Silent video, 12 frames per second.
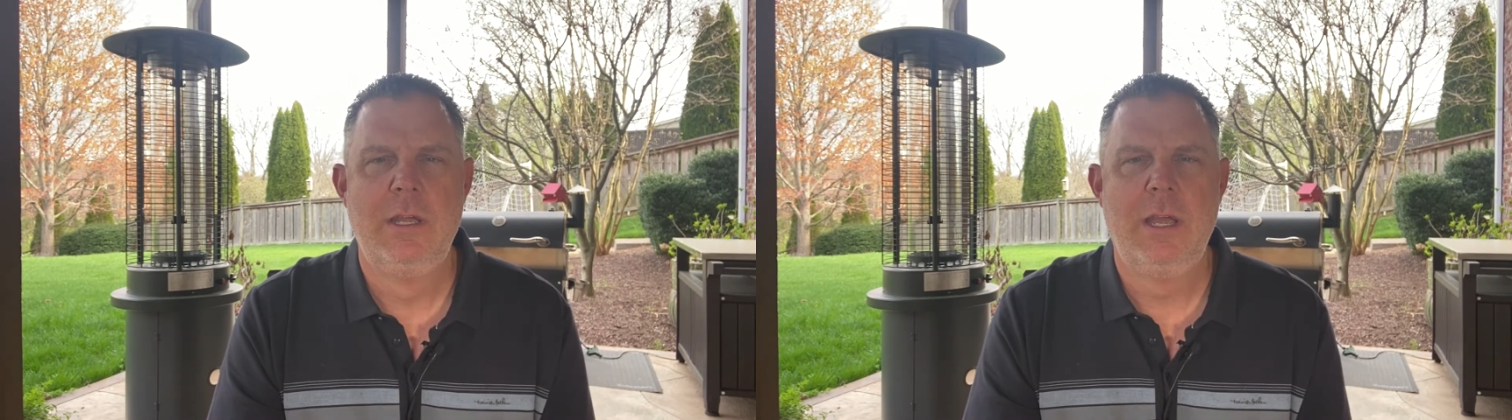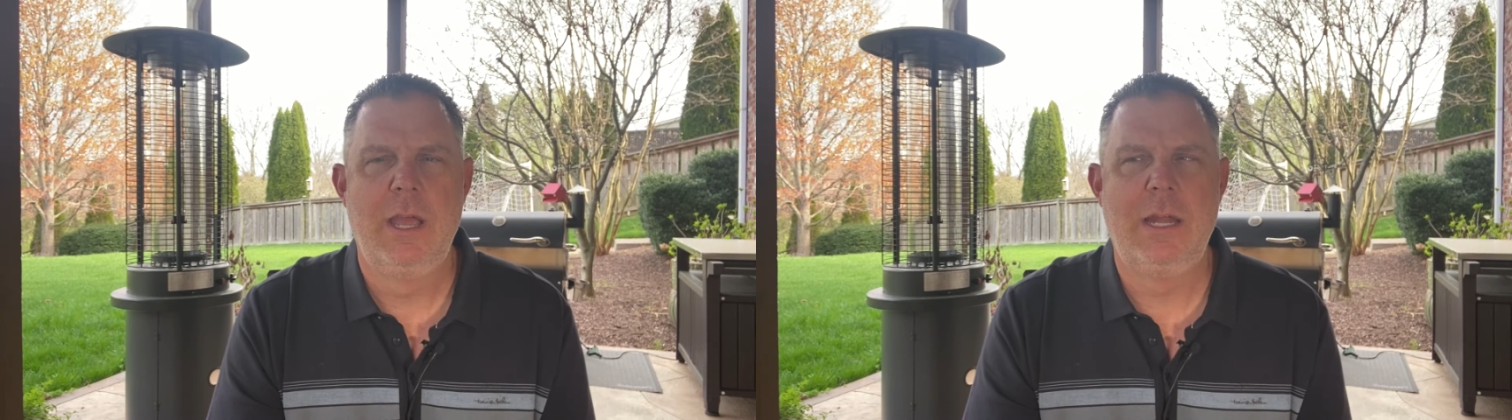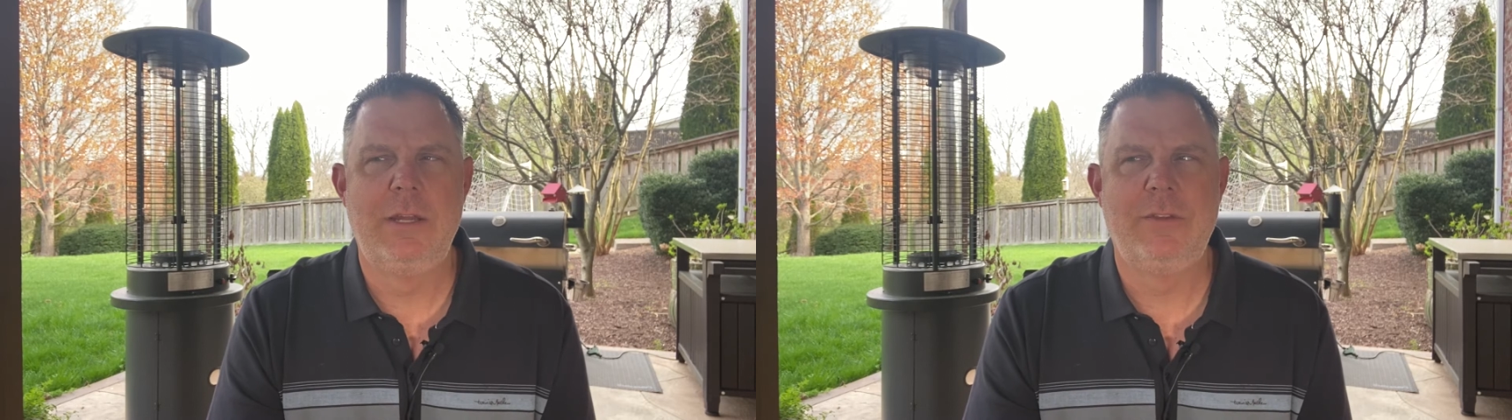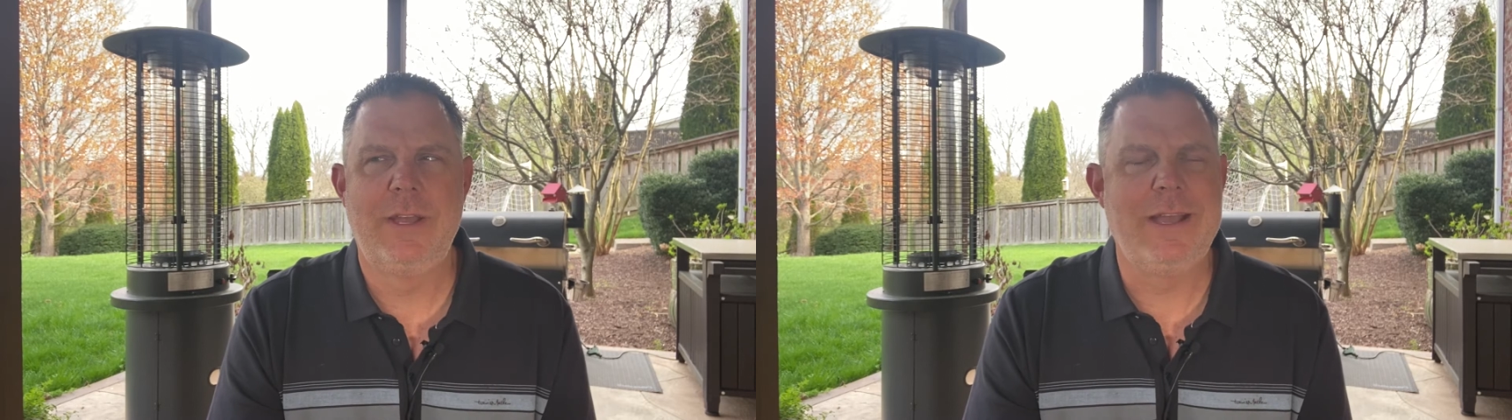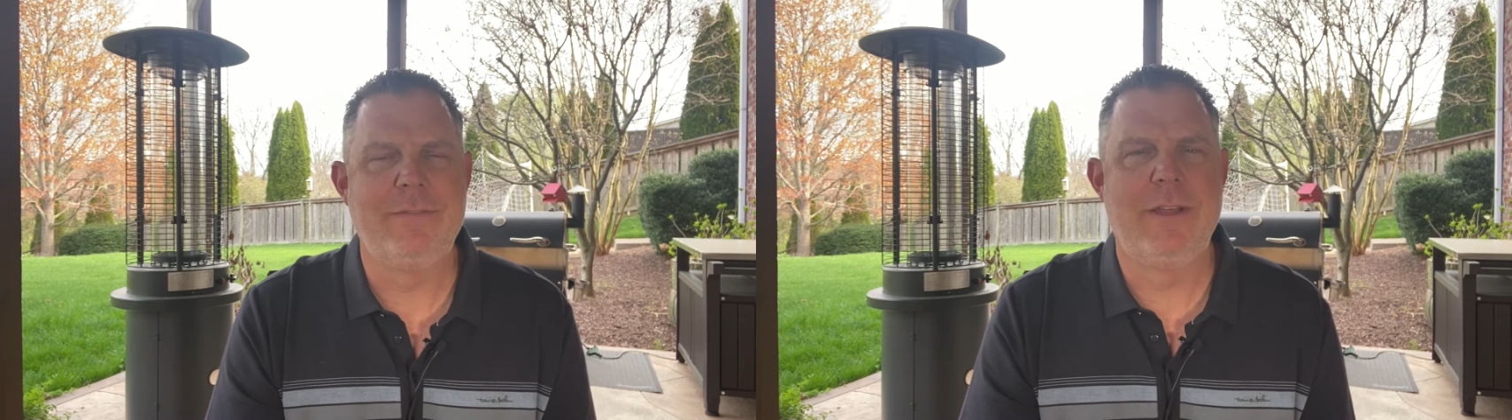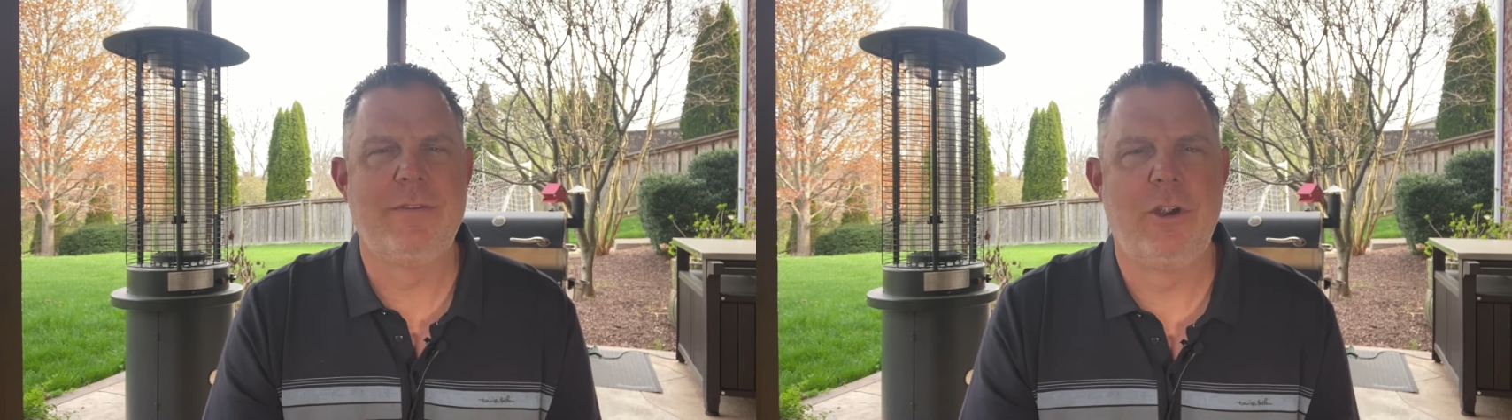And he's like,
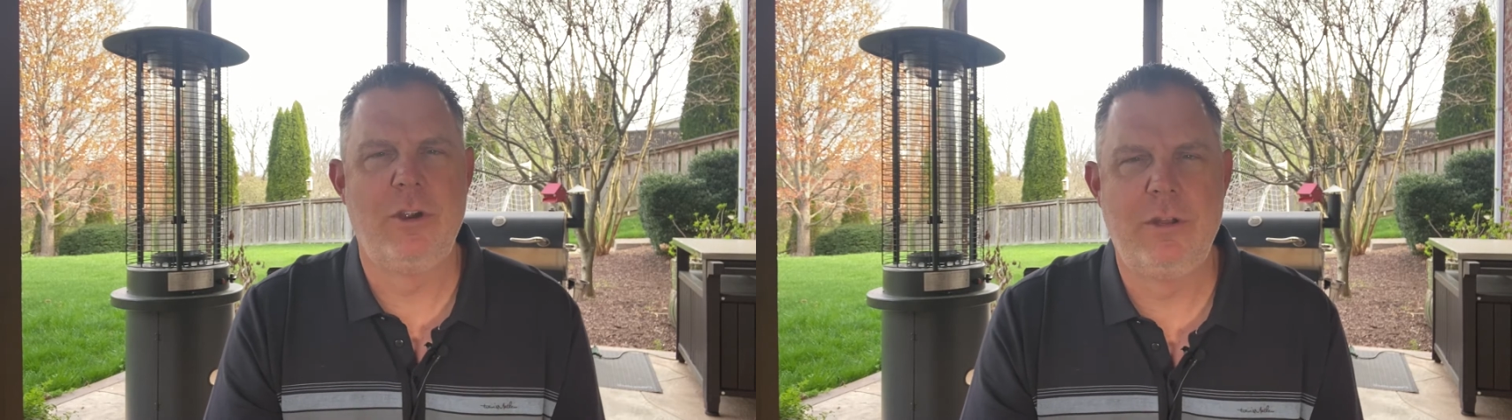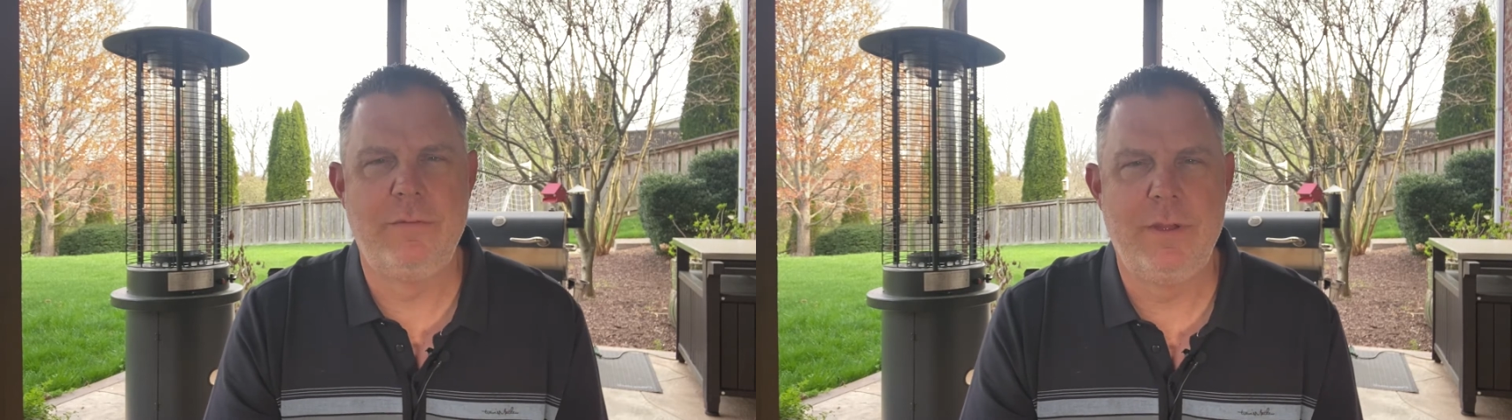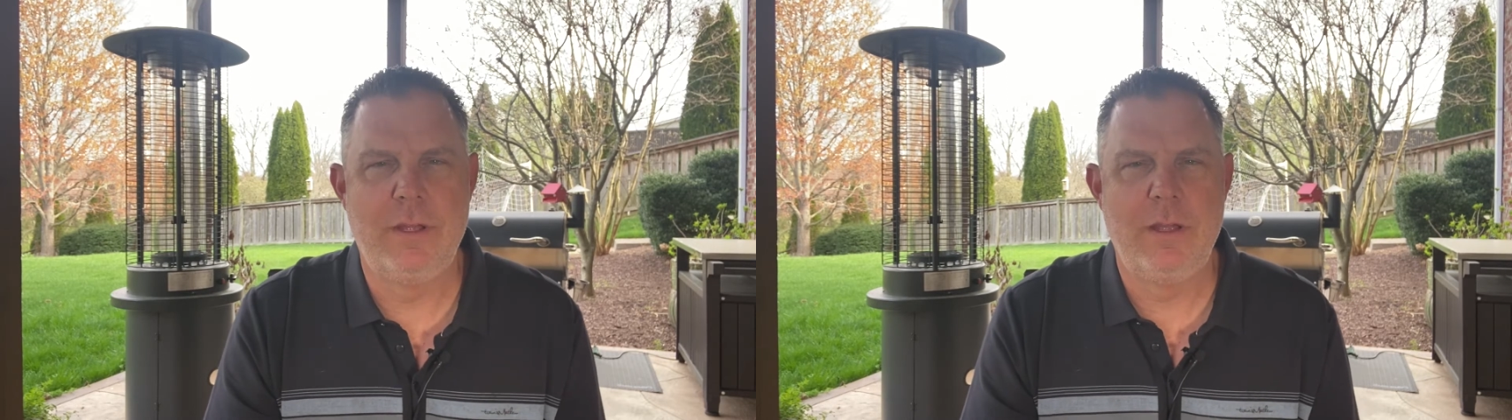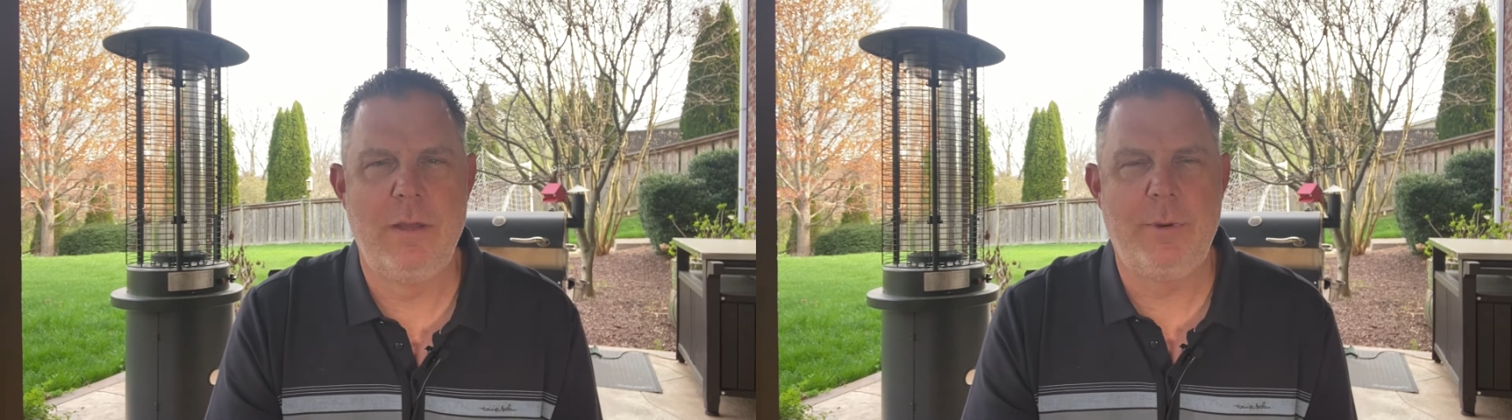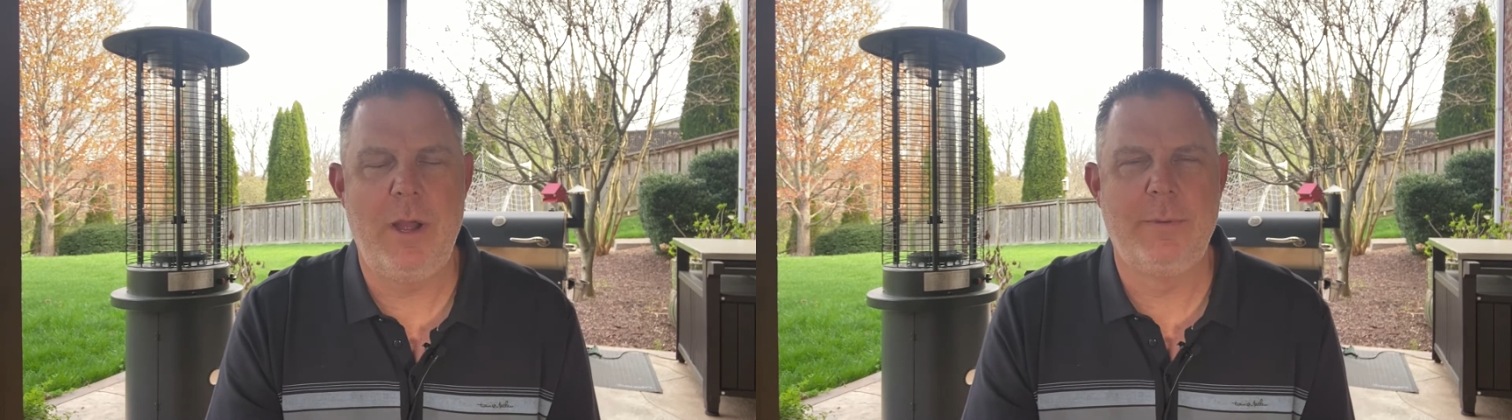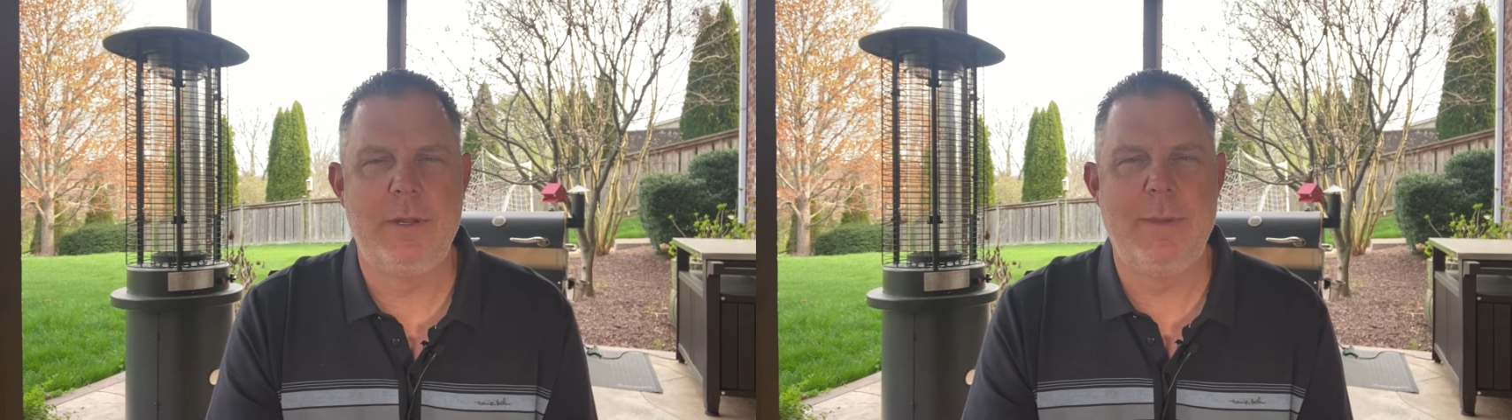I've never heard of a
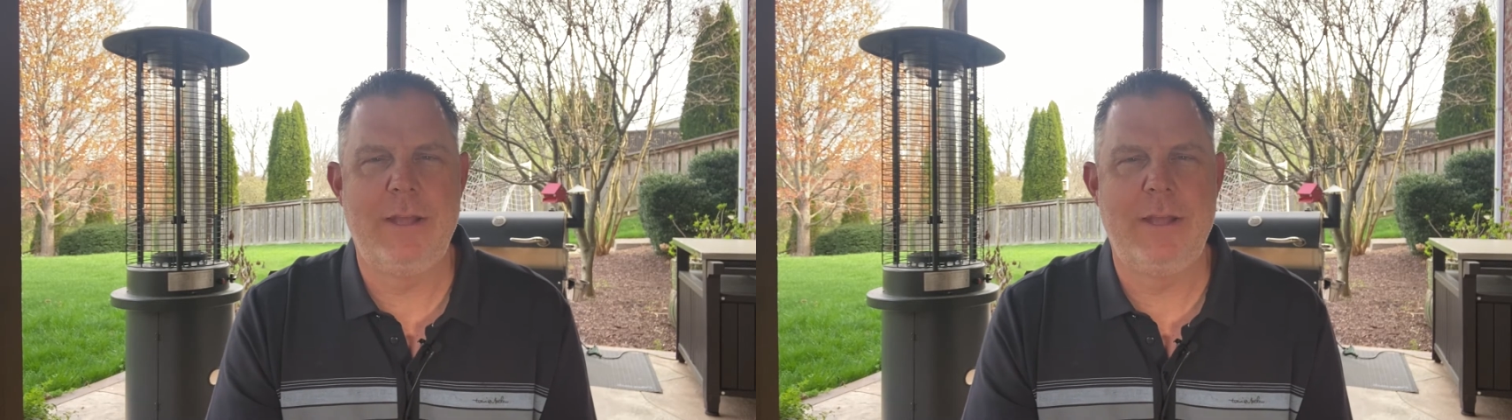property